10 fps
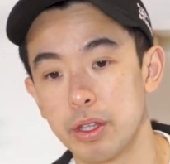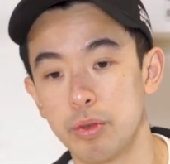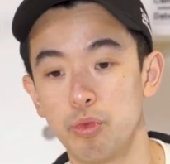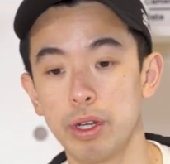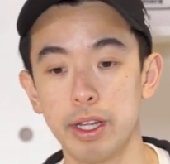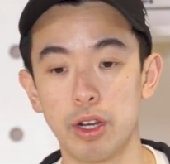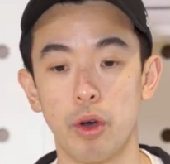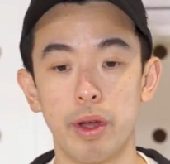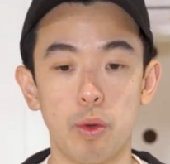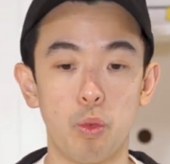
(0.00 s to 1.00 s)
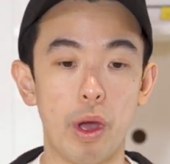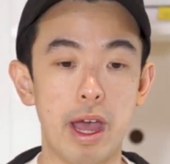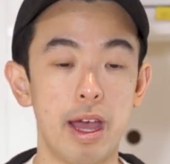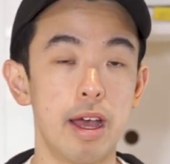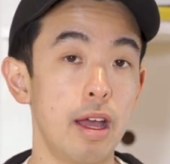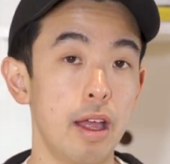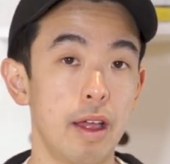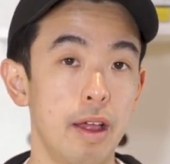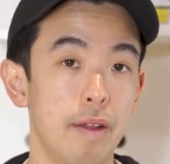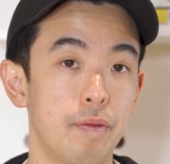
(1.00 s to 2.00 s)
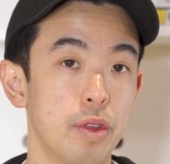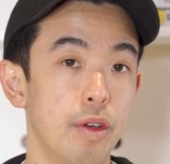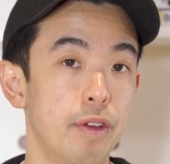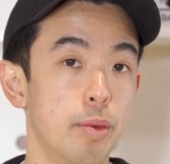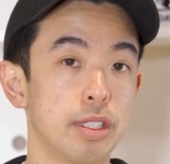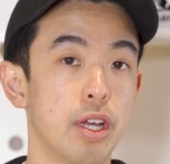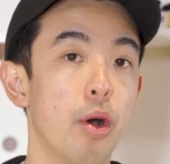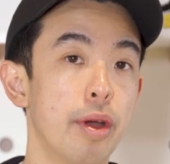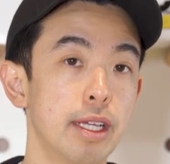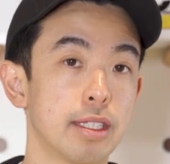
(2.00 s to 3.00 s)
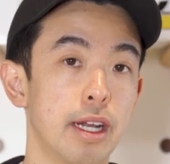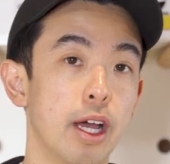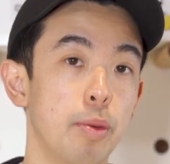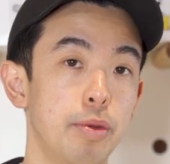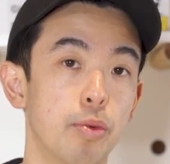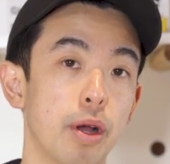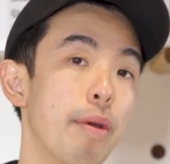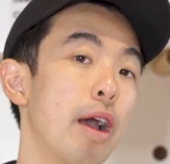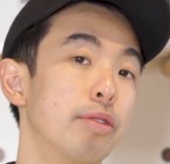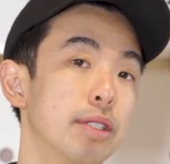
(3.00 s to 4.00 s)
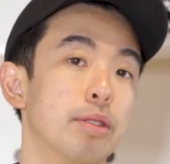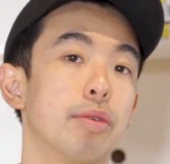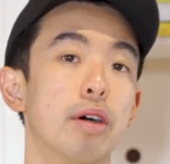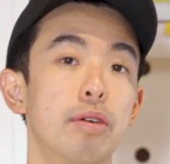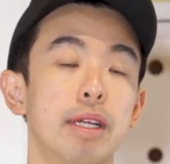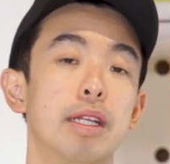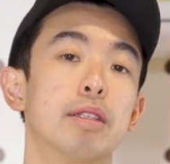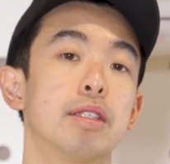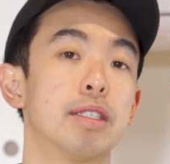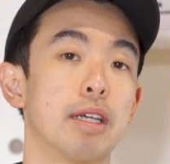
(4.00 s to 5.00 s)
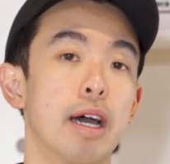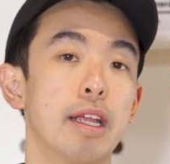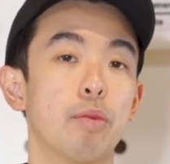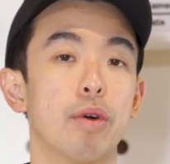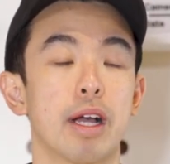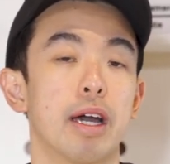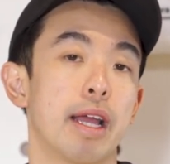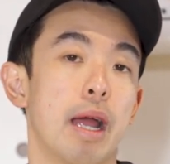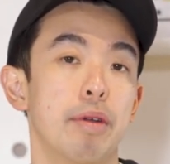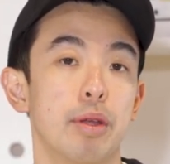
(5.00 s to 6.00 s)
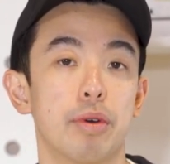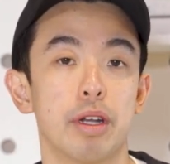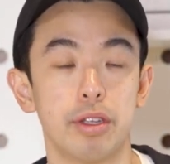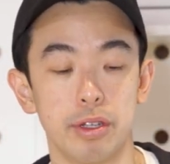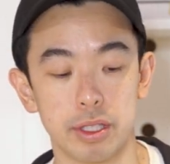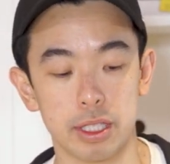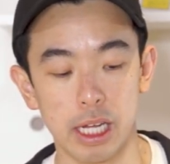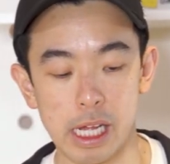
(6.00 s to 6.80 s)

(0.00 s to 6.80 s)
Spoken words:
Really knowing where your film is going is going to help you work backwards as well in deciding what kind of camera you want to use.